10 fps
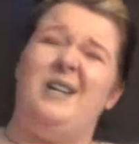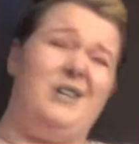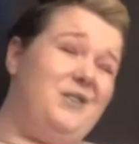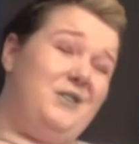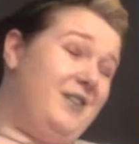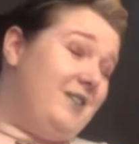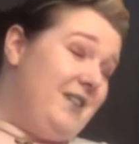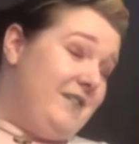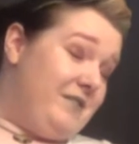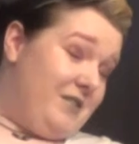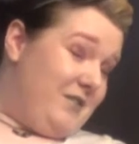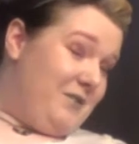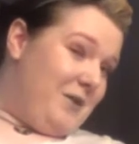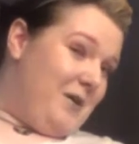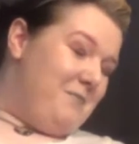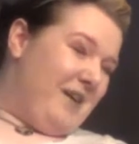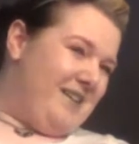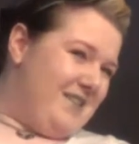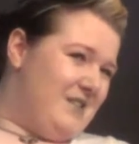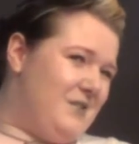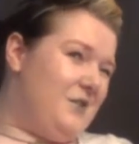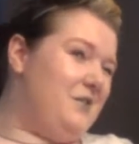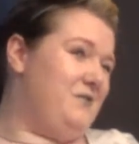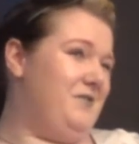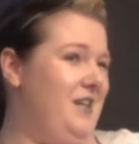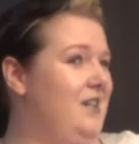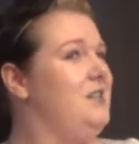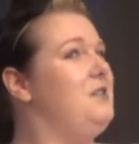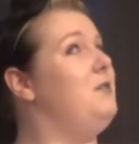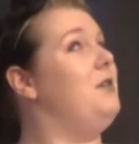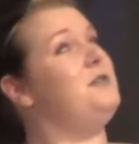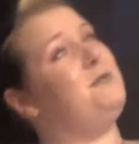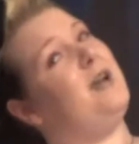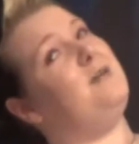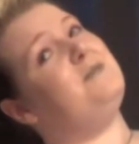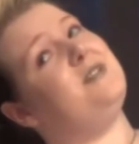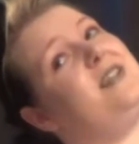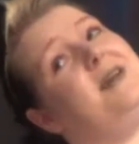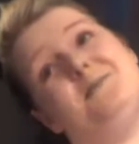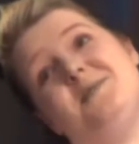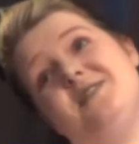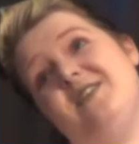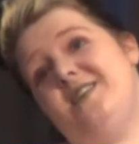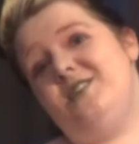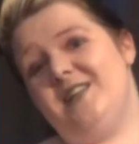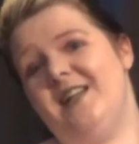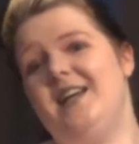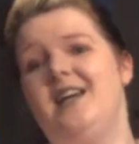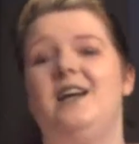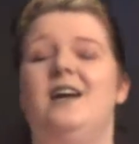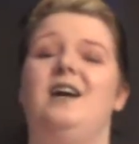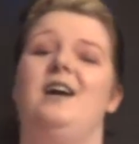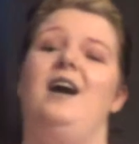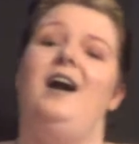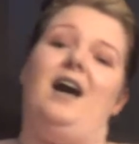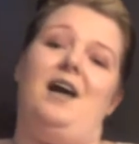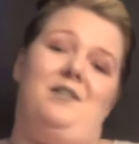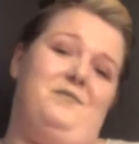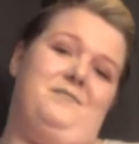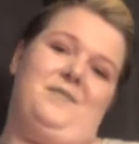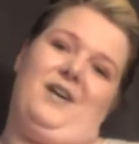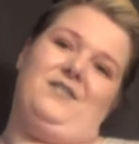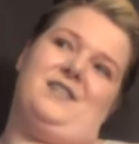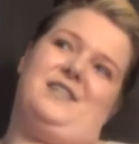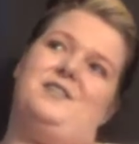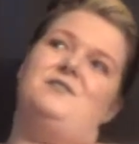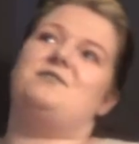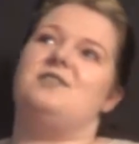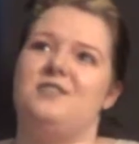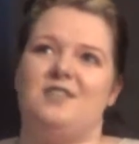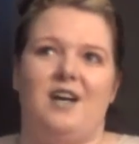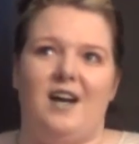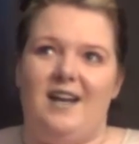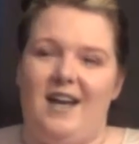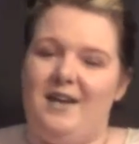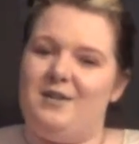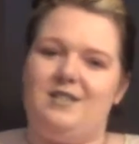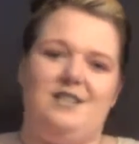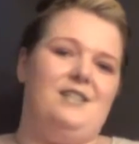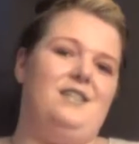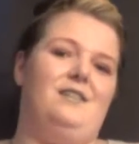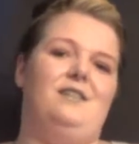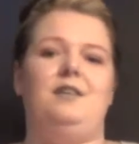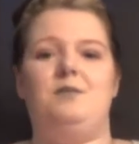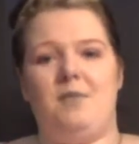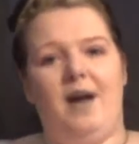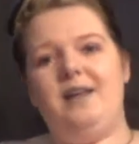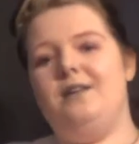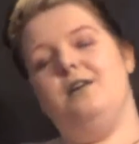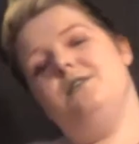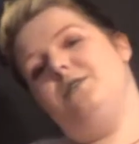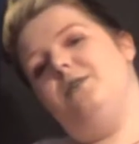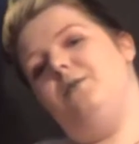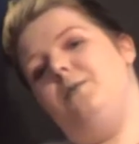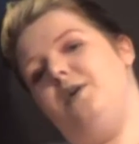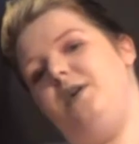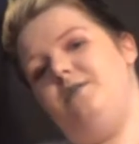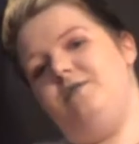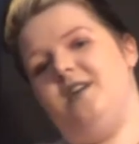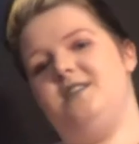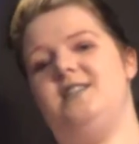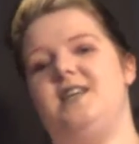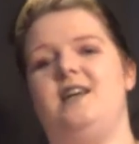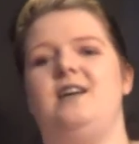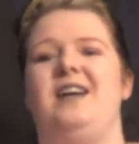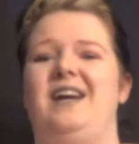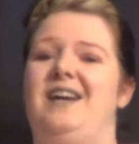Although you never know, I might sort of veer towards pipe stems eventually. Obviously if you're first starting out, you might not know what you fancy.